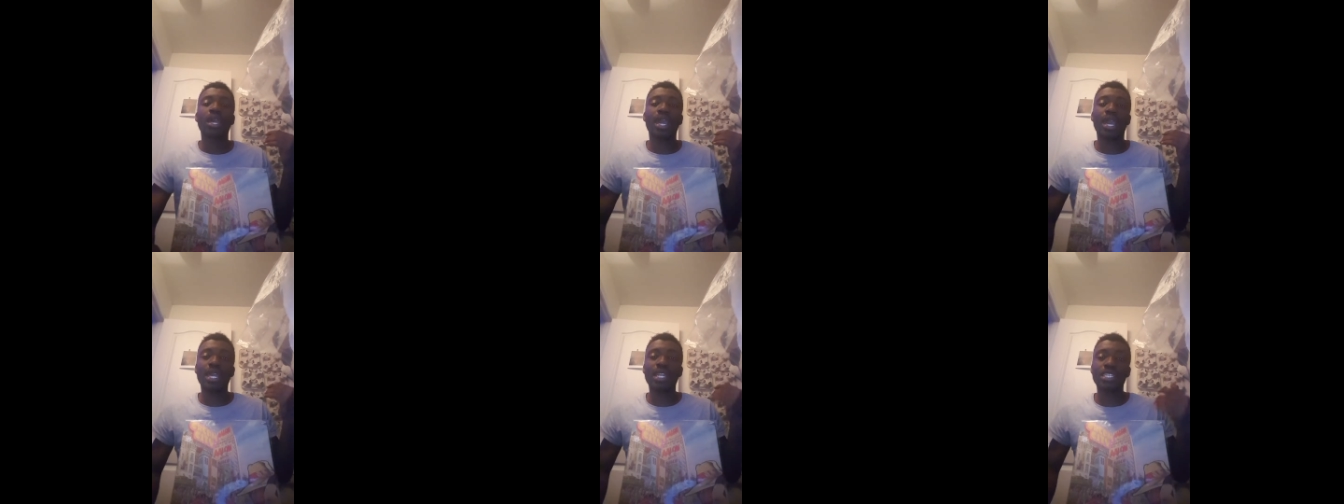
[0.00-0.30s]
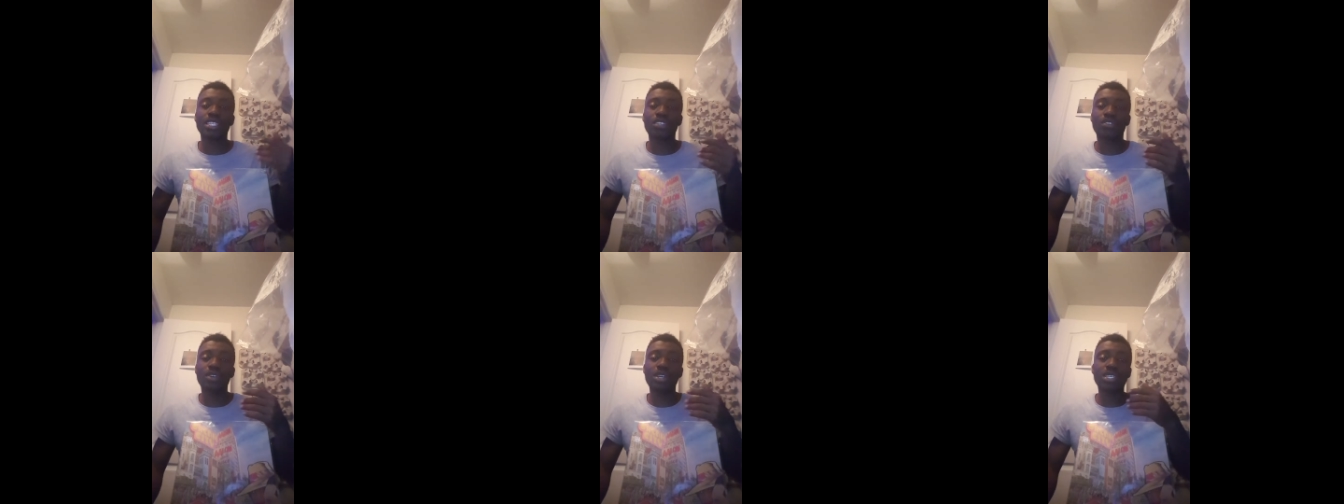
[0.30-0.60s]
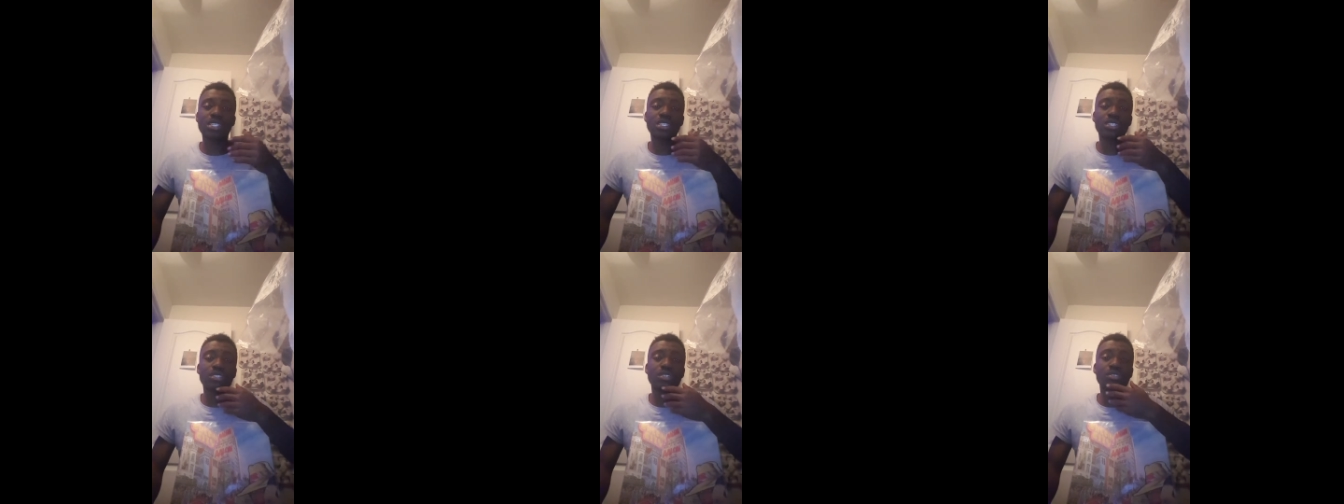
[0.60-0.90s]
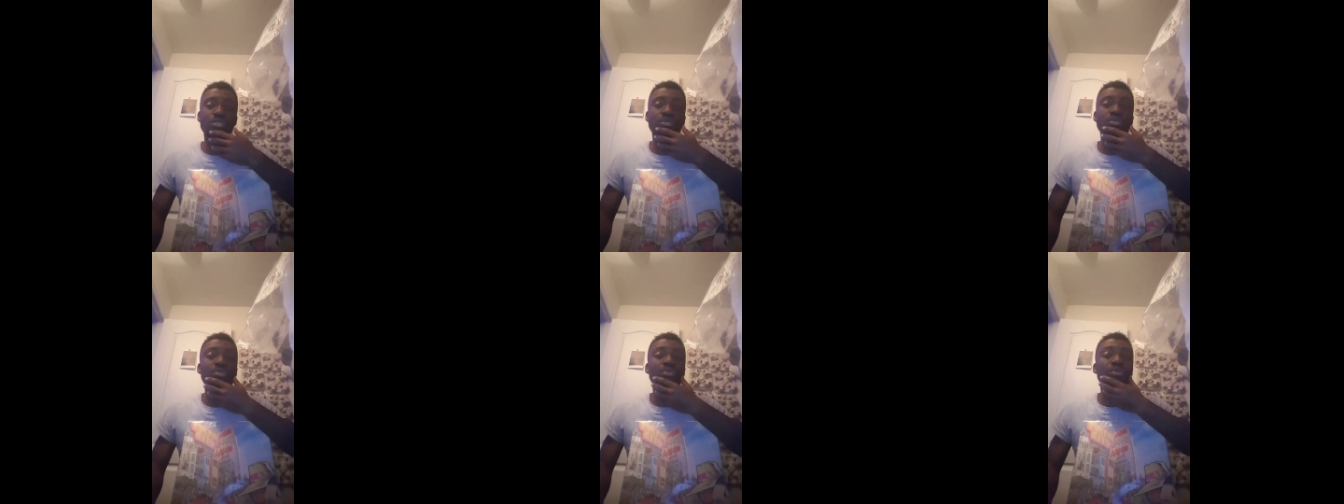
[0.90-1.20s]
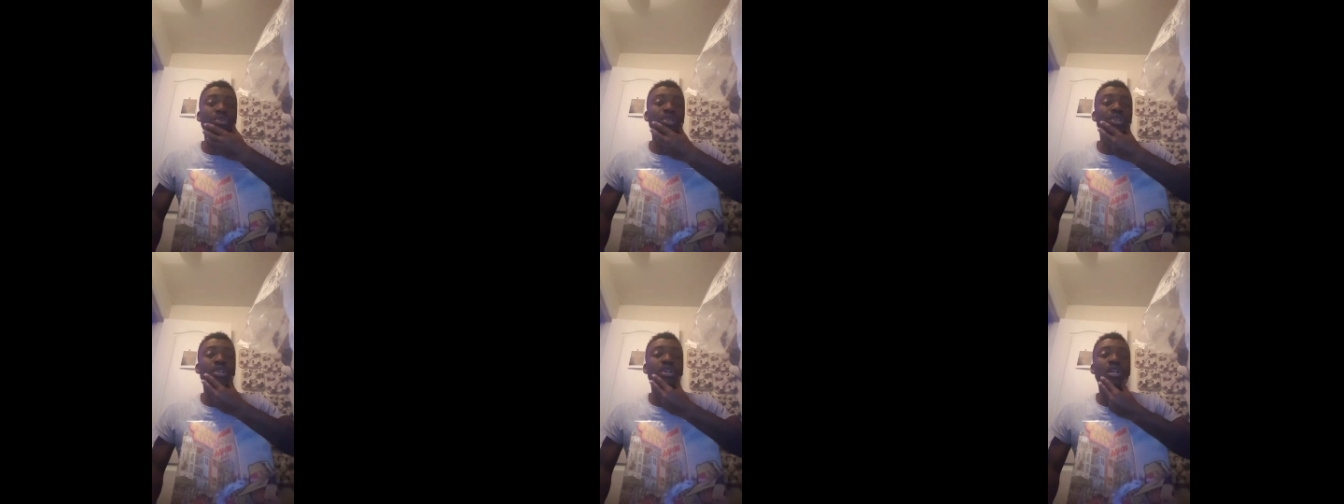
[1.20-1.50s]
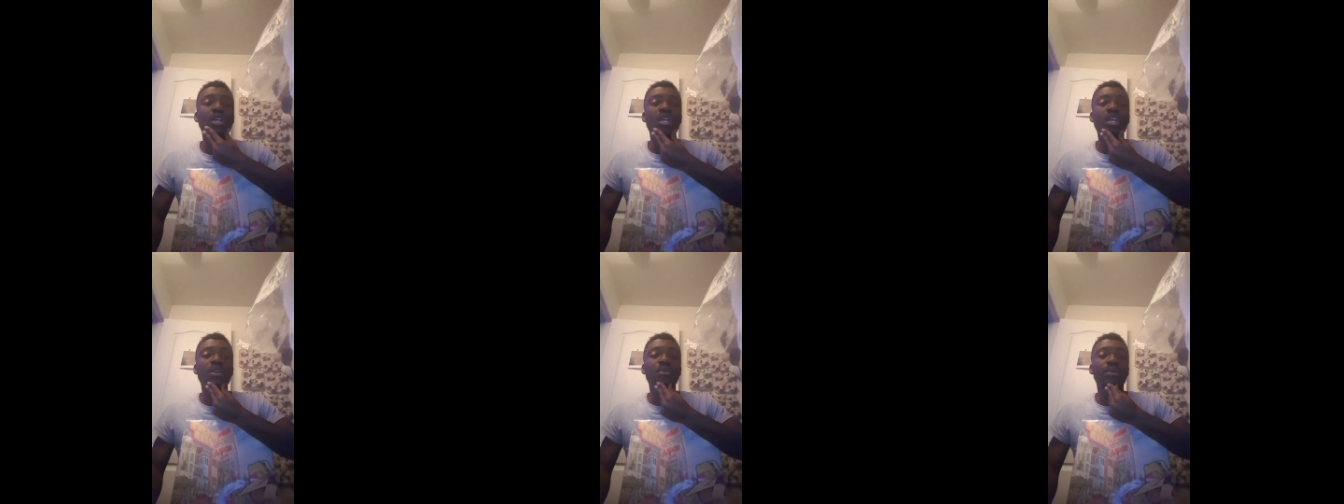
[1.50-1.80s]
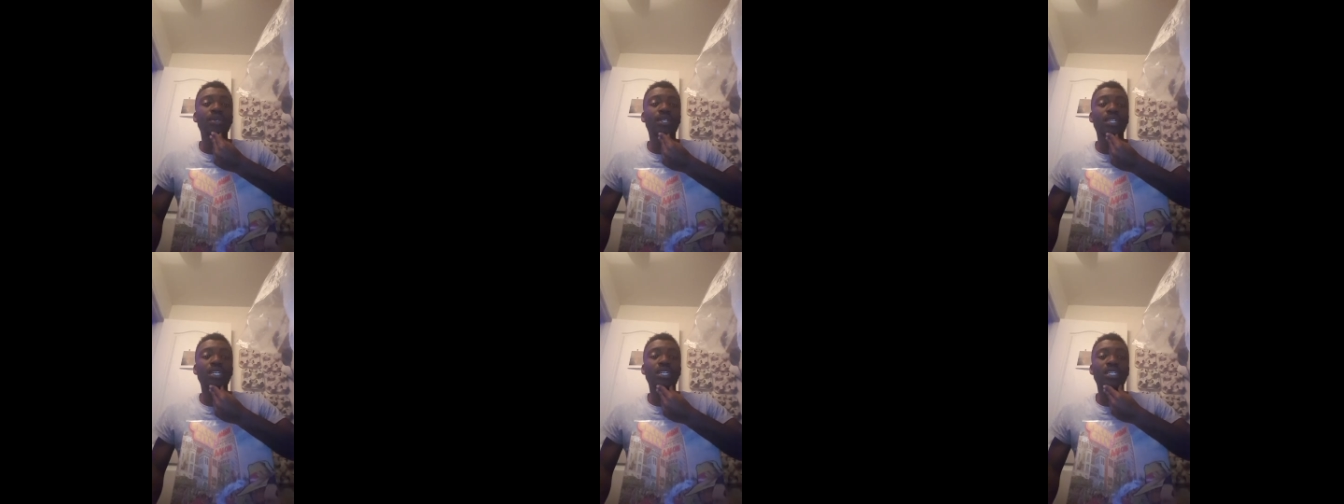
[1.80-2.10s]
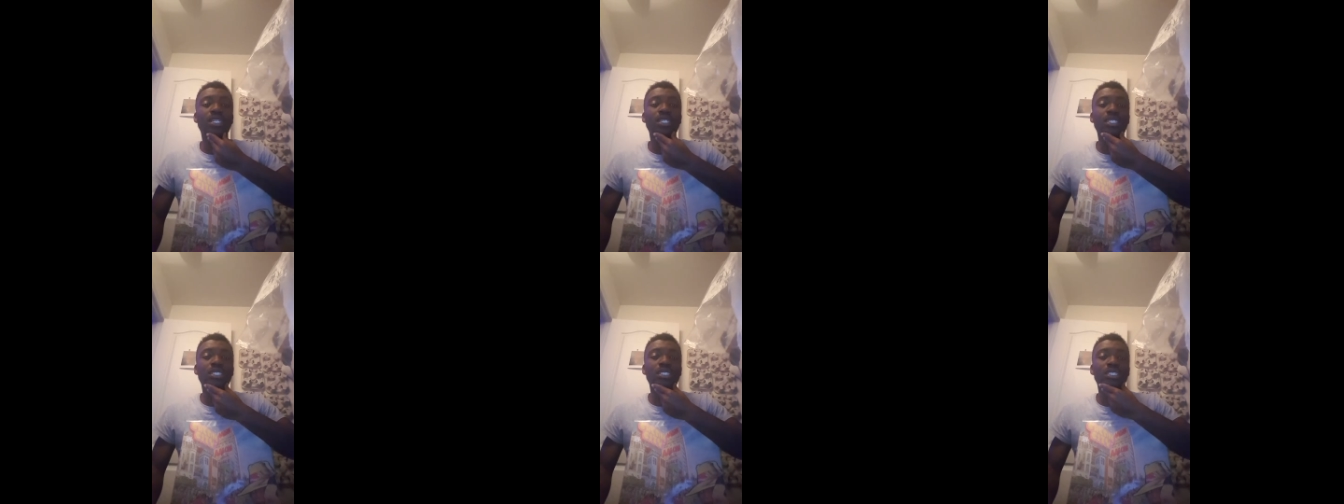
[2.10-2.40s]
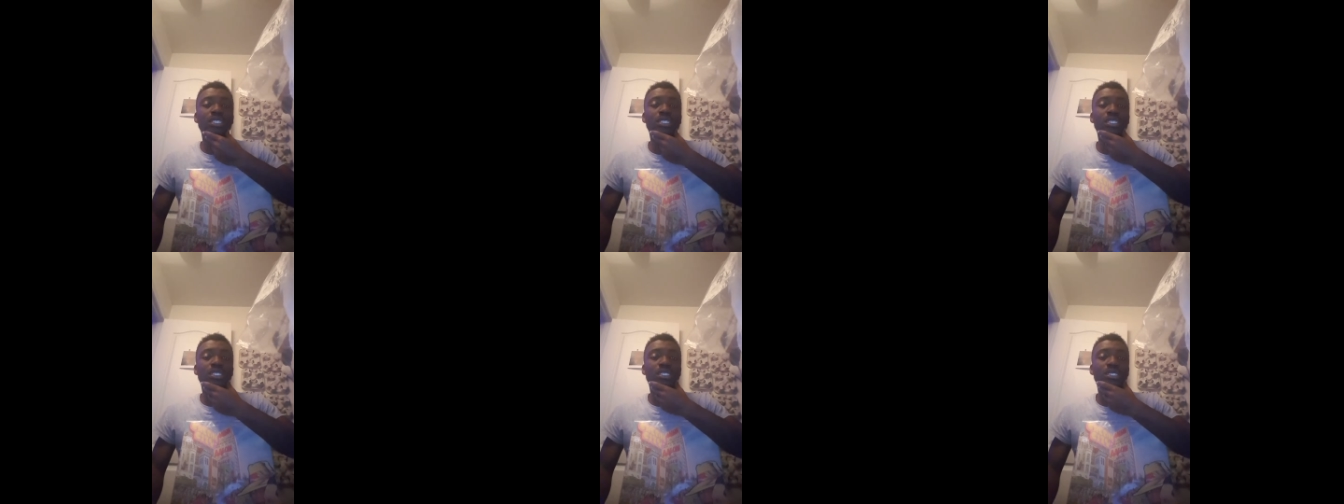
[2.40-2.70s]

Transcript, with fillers: and it's crazy too because